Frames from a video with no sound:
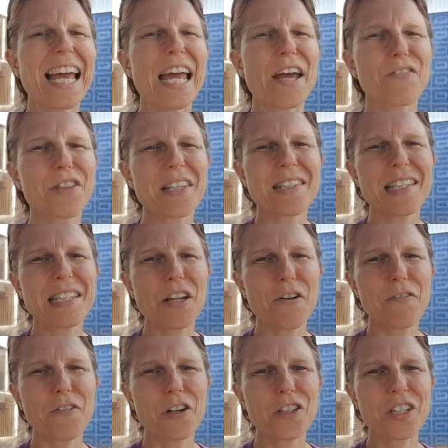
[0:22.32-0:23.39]
If this is
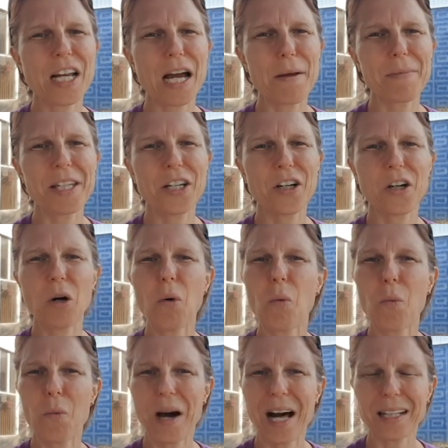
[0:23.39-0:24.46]
your first time here,
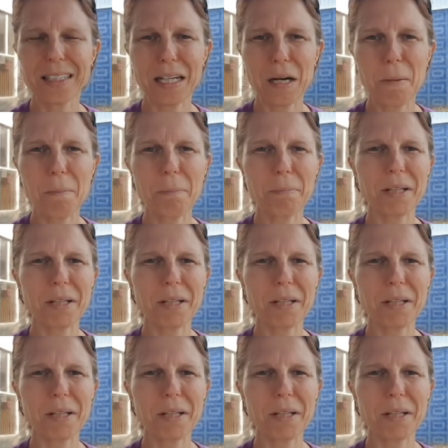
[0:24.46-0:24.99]
welcome.